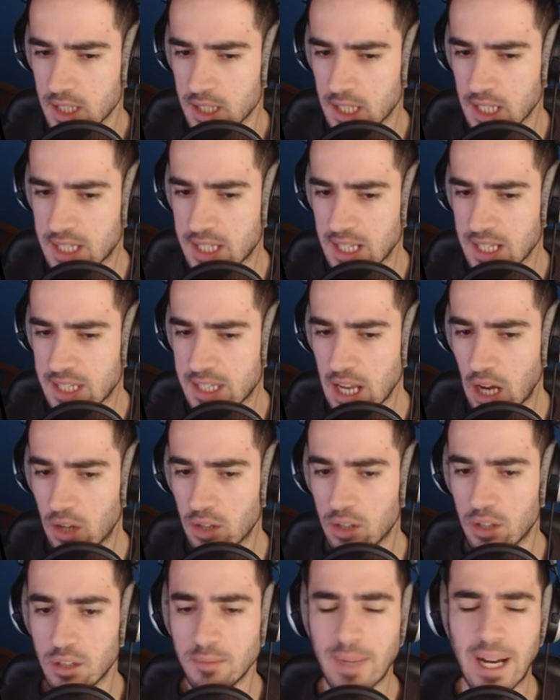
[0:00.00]
Does this sound-
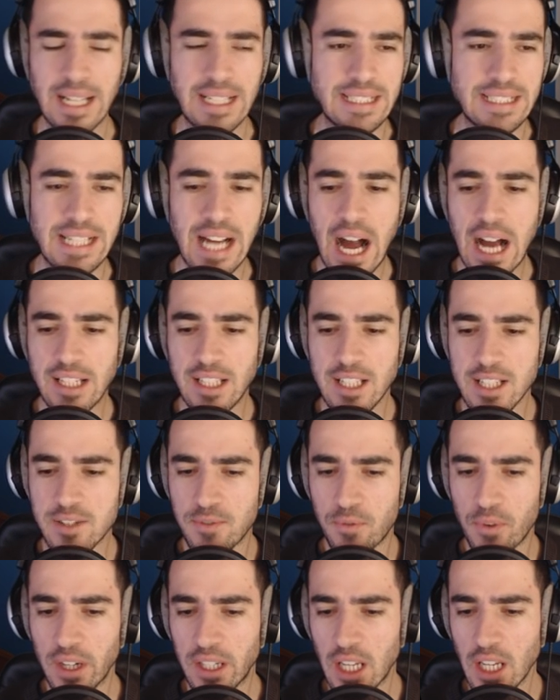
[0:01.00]
Oh my god, this
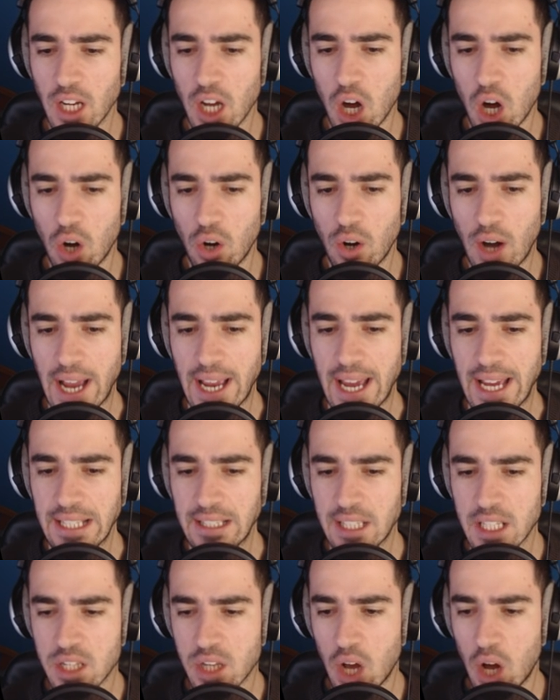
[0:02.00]
freaking hole. I
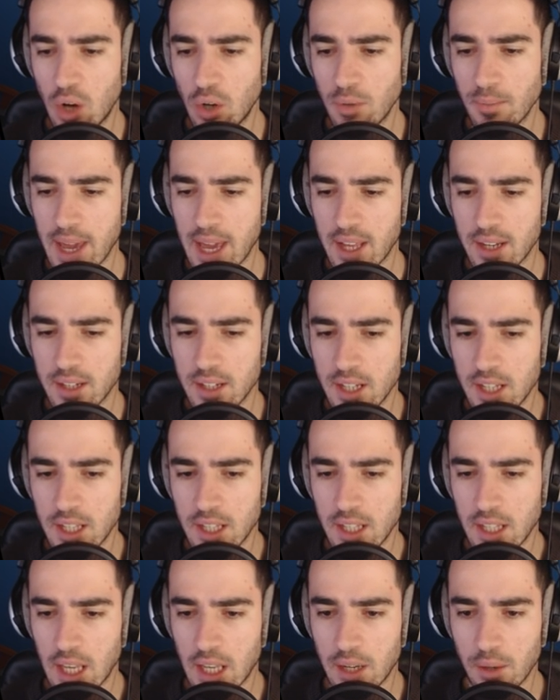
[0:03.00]
hate this hole, man.
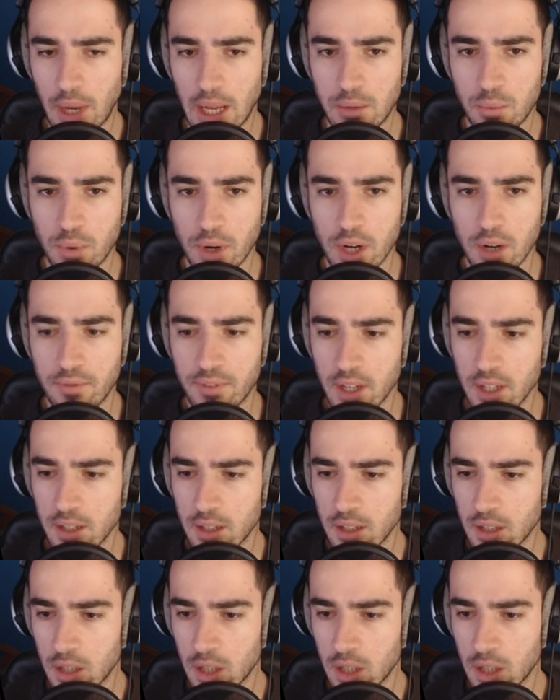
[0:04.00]
Get rid of it.